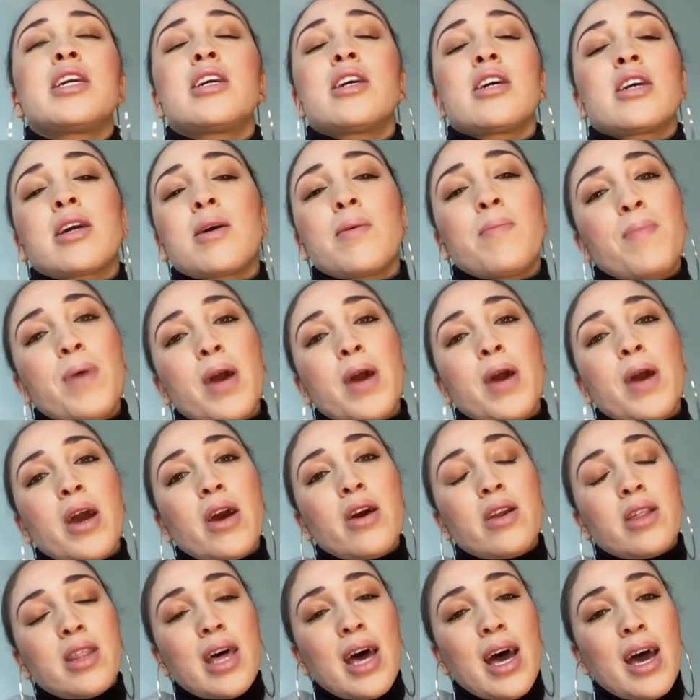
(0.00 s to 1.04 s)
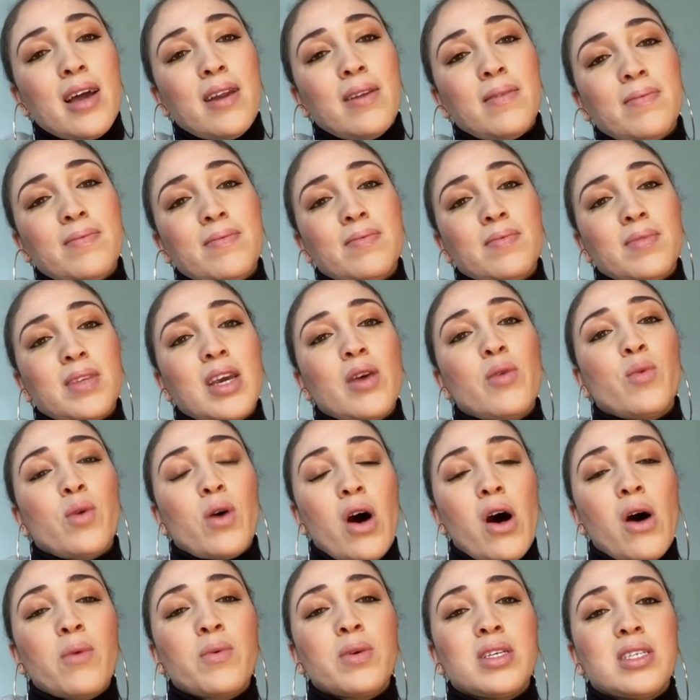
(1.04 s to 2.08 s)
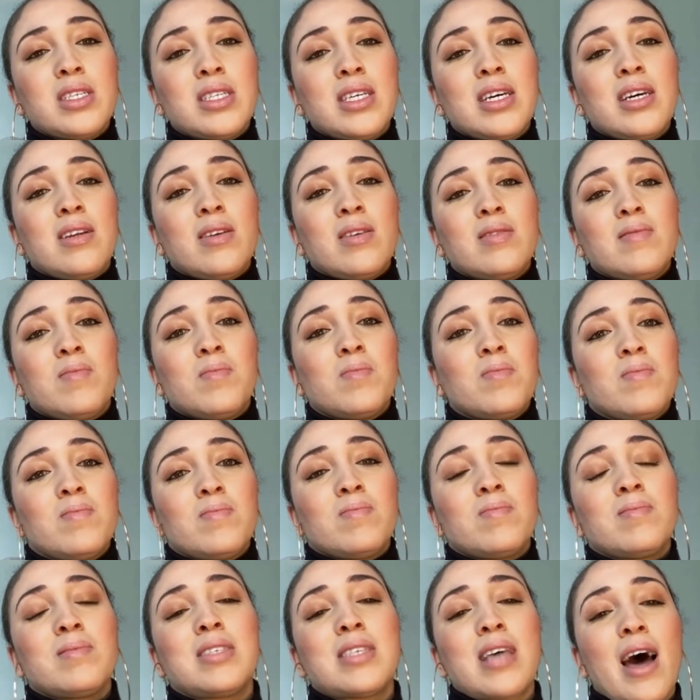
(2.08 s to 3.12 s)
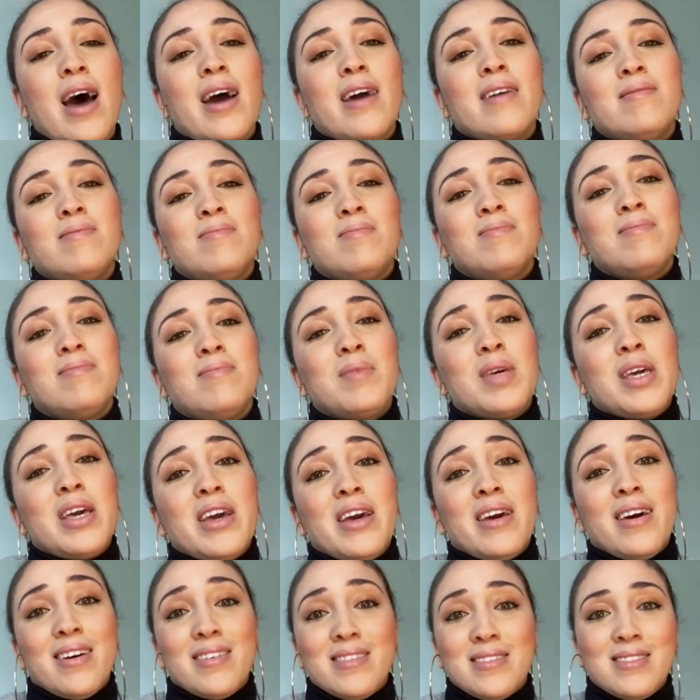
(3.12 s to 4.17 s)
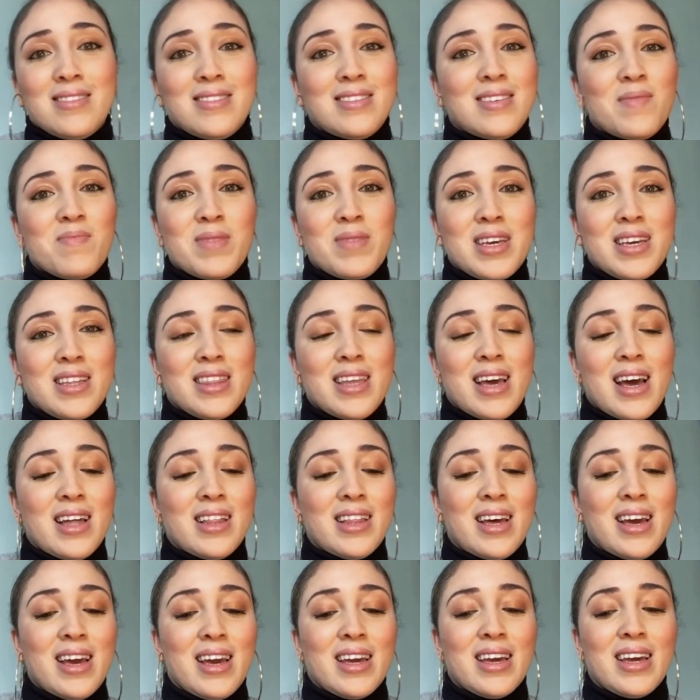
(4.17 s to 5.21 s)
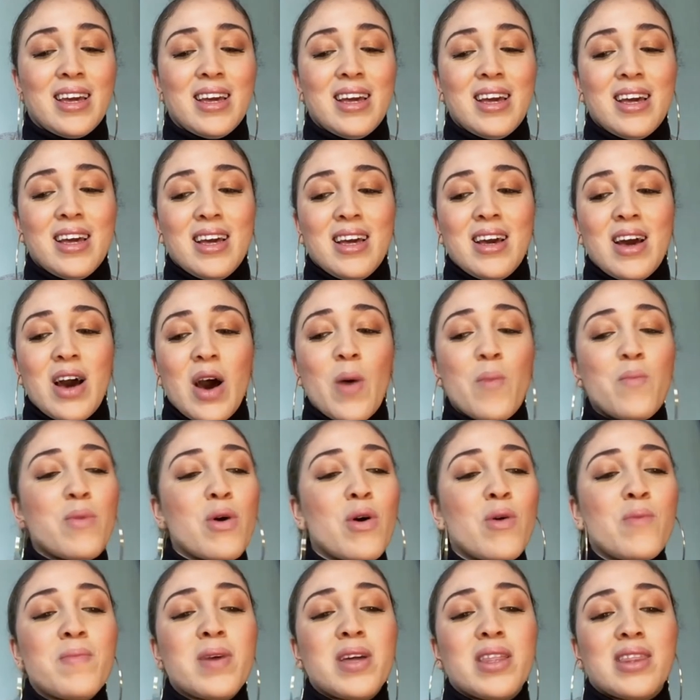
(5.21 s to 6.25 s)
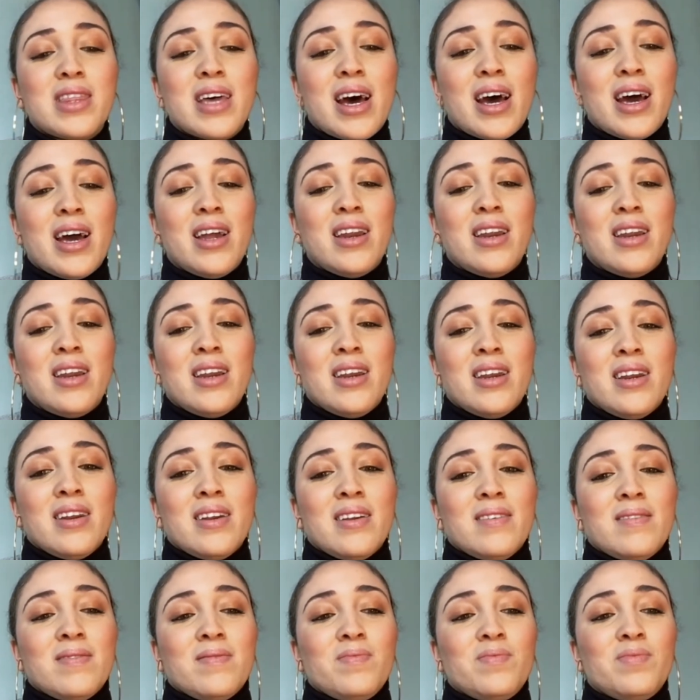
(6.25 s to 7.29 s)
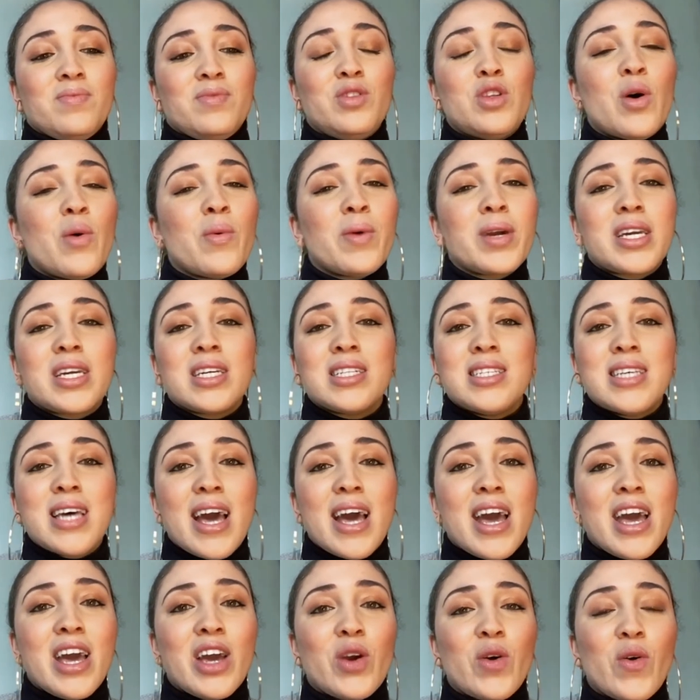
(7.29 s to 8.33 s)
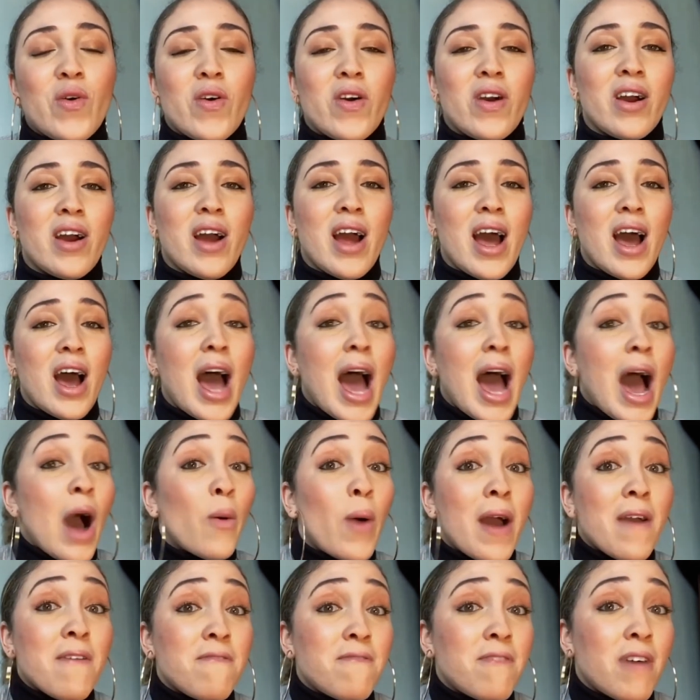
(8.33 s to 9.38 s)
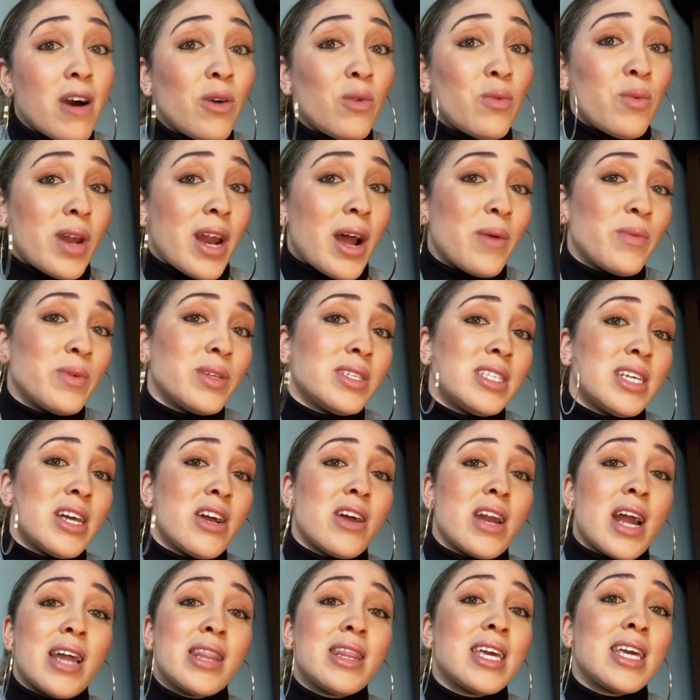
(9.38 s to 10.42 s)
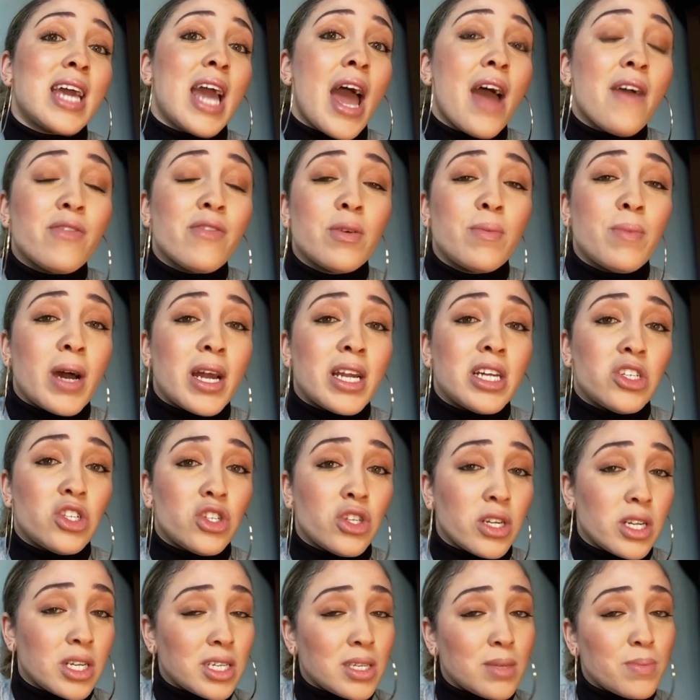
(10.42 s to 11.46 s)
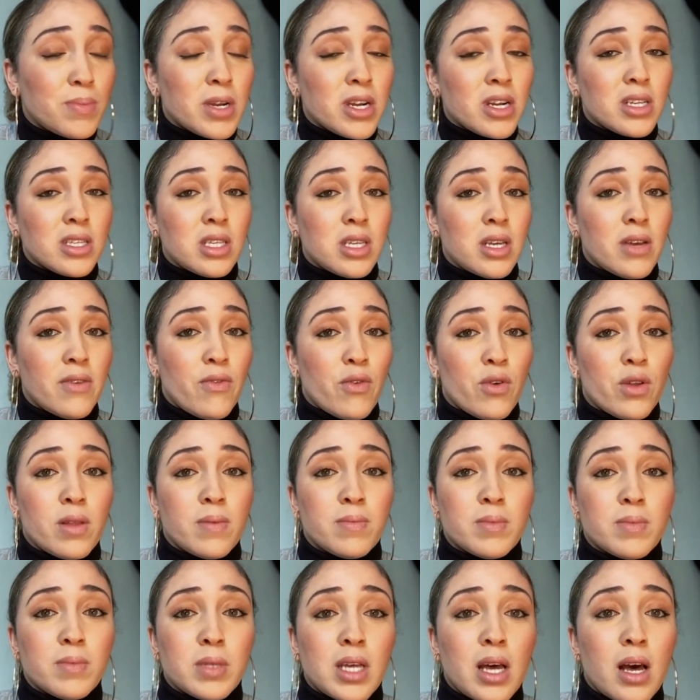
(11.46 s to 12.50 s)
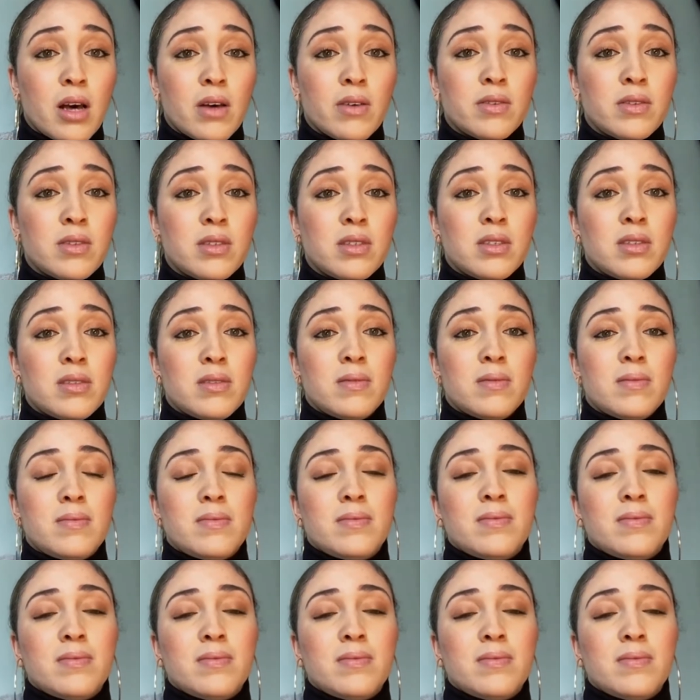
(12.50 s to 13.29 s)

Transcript: can compare to that. It will always sit inside me as something that, like, a moment that no one can take, or how I felt when I was there. And I think everybody should experience it for themselves. Yeah,